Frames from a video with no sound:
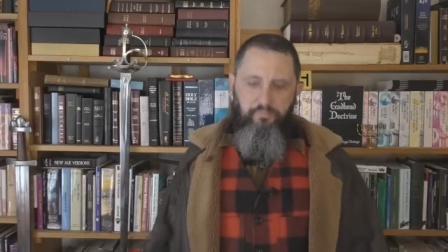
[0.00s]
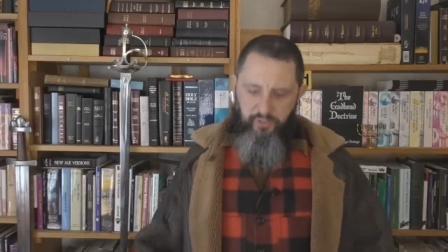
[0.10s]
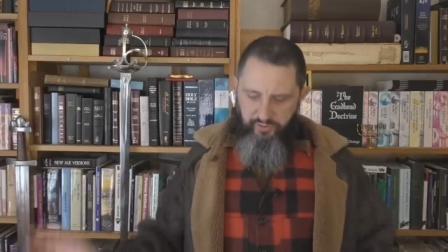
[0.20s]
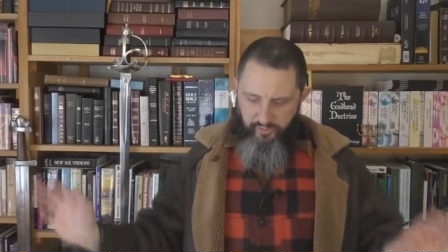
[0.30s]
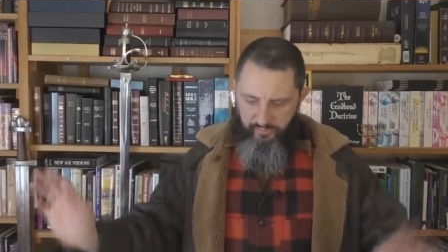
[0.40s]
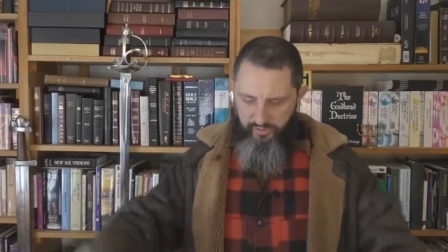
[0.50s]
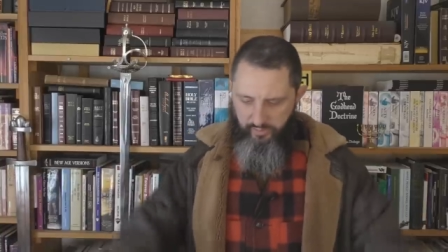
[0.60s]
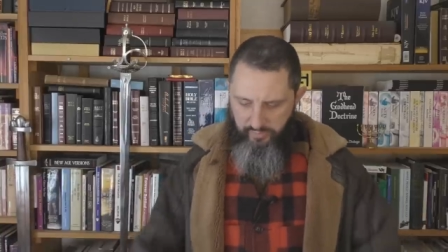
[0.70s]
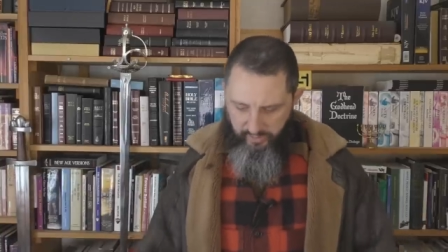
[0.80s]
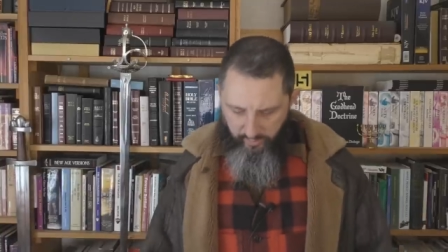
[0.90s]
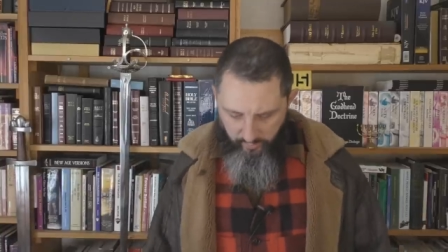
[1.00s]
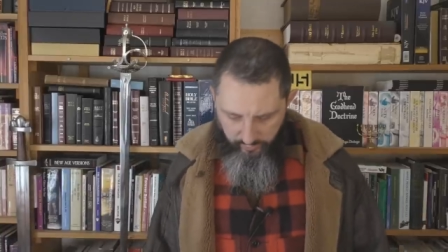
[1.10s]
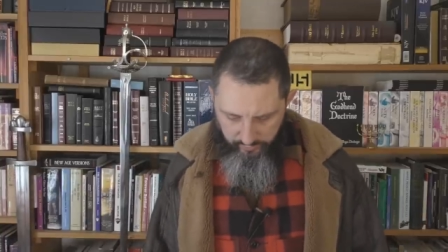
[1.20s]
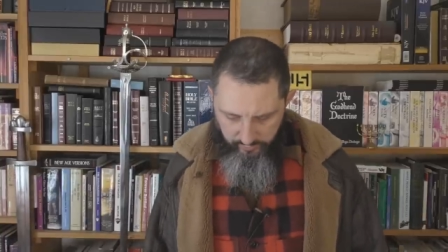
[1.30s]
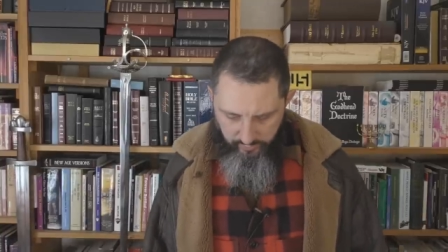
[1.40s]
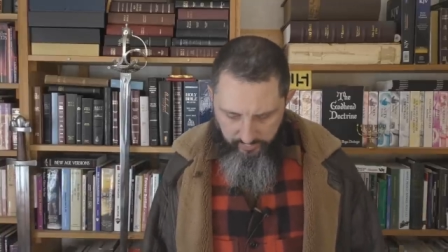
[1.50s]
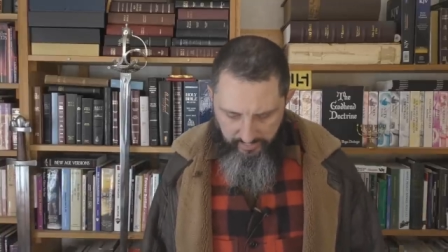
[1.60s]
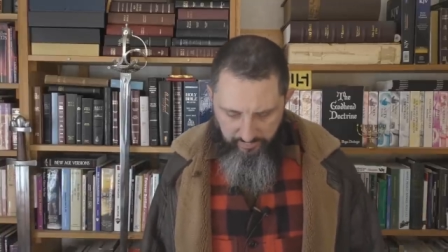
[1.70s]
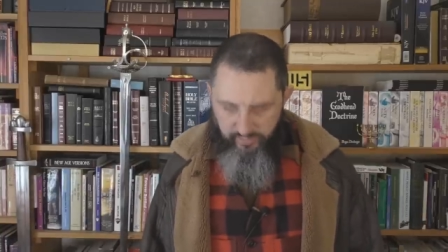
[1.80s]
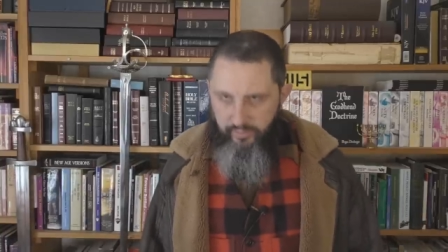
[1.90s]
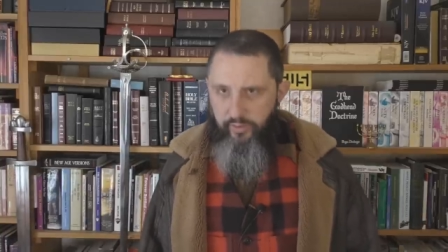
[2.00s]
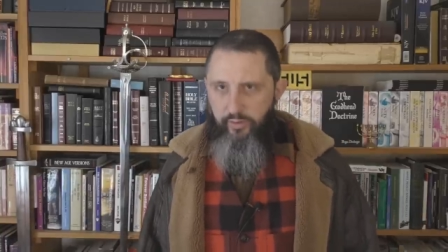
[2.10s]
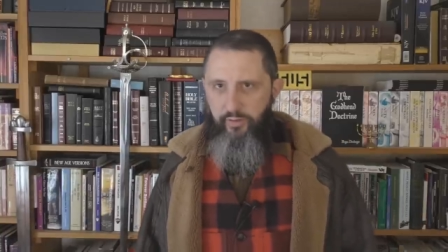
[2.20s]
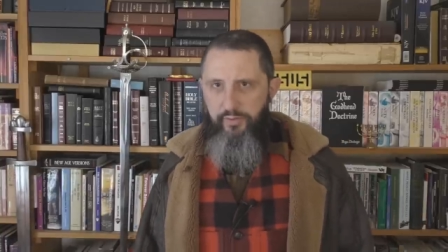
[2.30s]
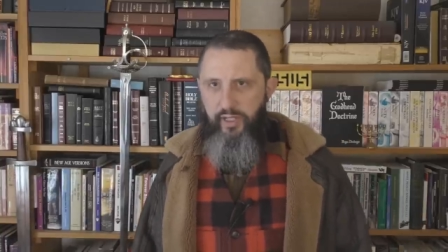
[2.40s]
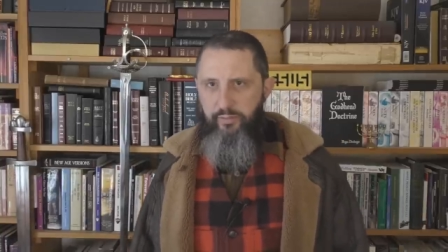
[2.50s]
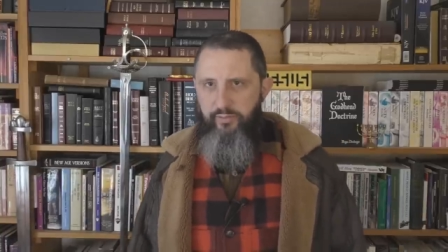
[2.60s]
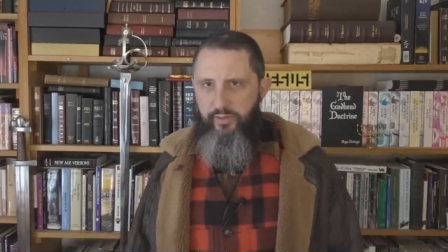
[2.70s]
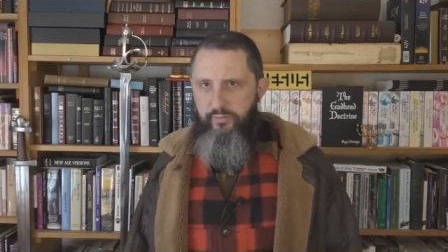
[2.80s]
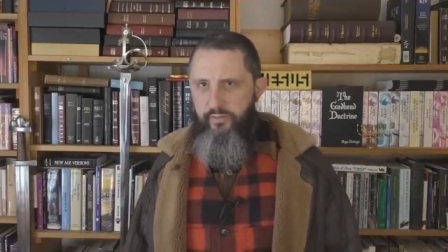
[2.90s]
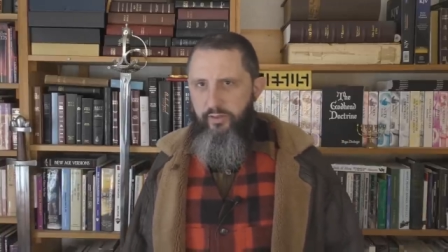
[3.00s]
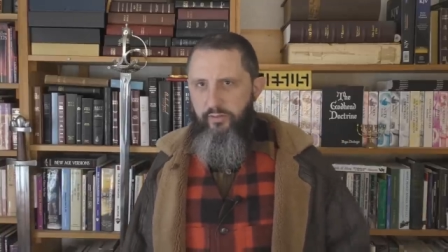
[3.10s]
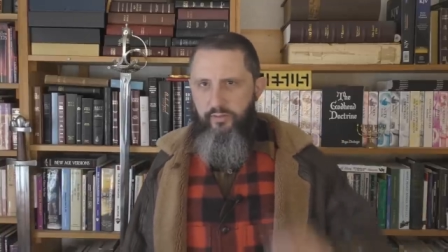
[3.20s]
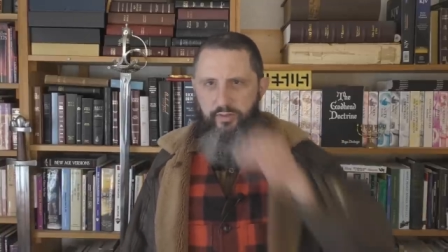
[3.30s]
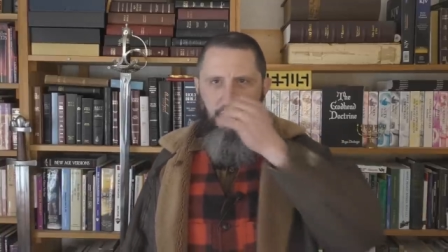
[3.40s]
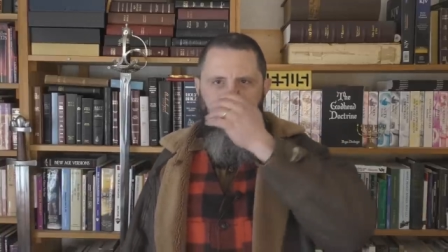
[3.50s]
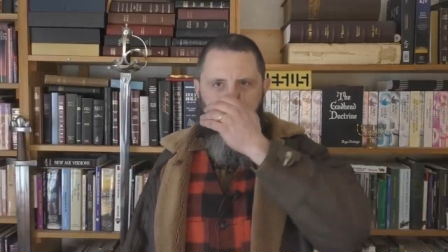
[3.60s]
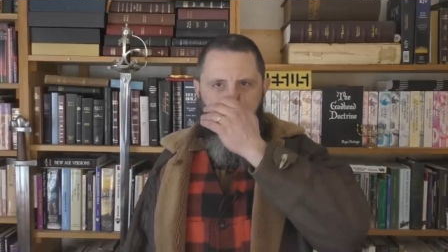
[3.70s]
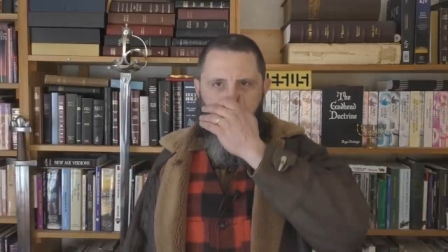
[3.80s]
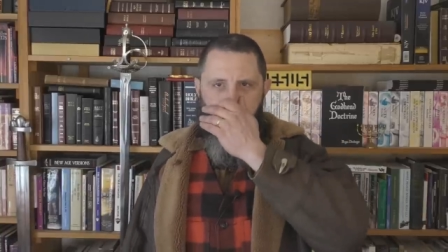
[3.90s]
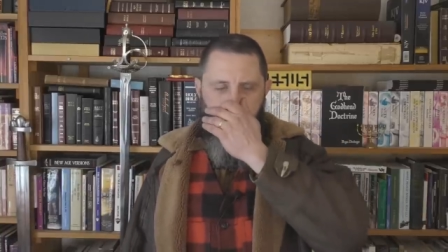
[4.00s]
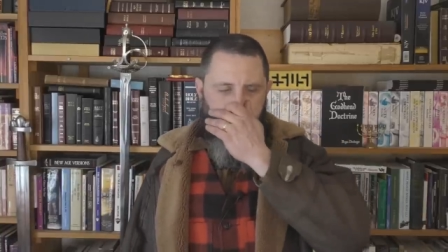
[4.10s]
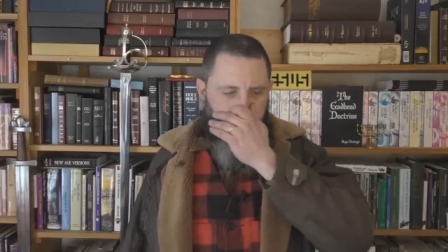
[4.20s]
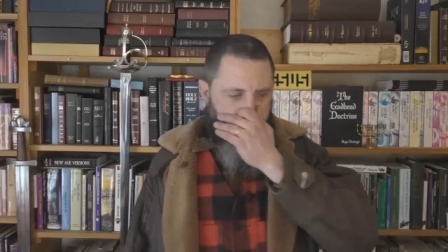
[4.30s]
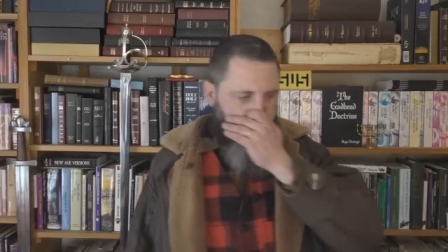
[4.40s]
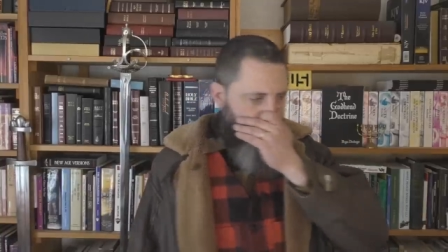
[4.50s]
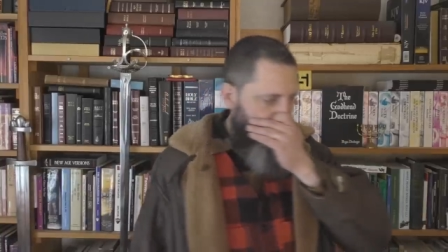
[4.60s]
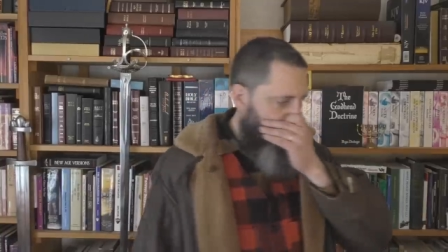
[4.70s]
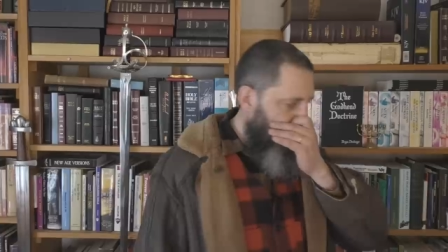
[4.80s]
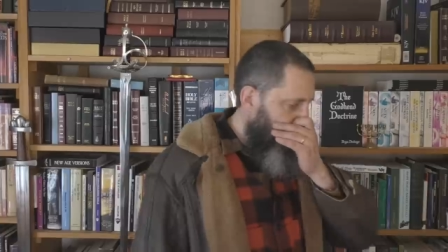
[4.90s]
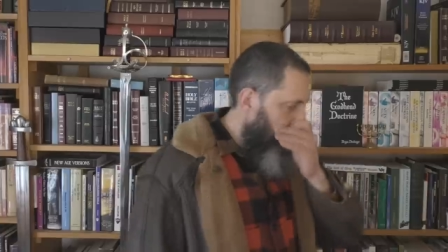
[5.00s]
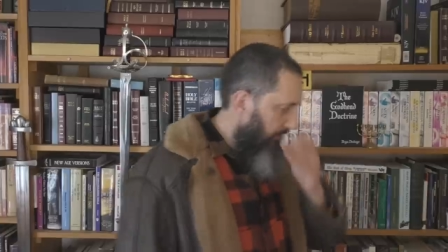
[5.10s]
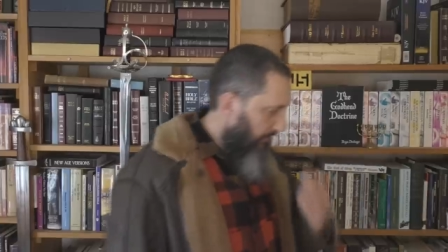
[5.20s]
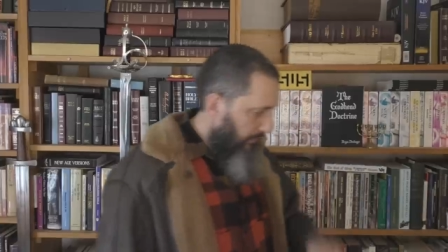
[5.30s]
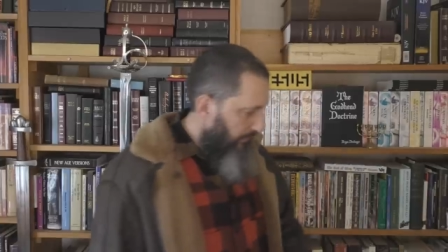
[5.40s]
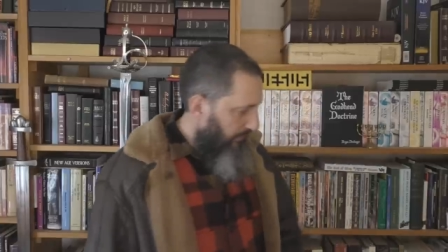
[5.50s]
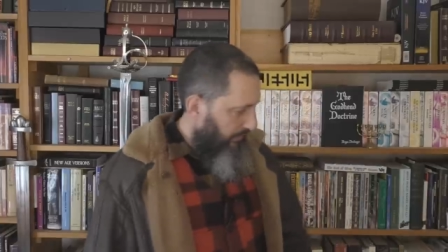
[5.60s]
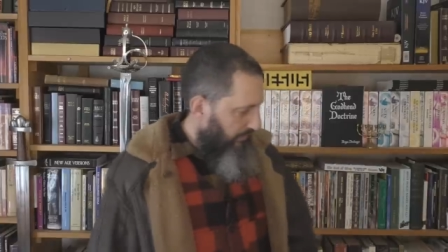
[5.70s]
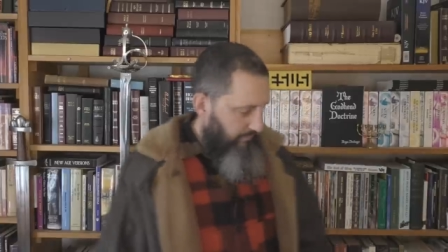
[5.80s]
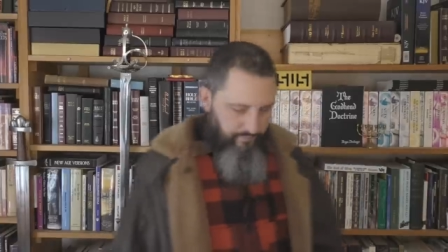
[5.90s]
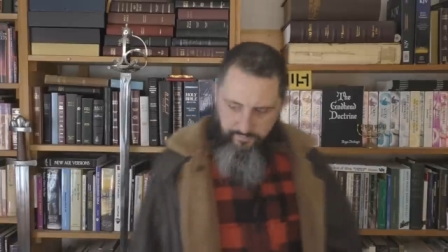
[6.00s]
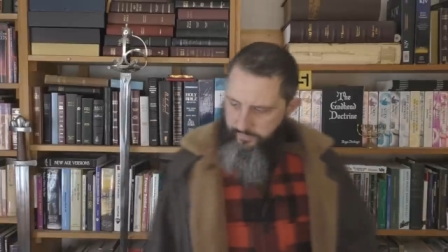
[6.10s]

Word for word: pushing them into the big holes and okay, put the dirt on top of it. You know, you see the people going around there like this, and they have the, you know,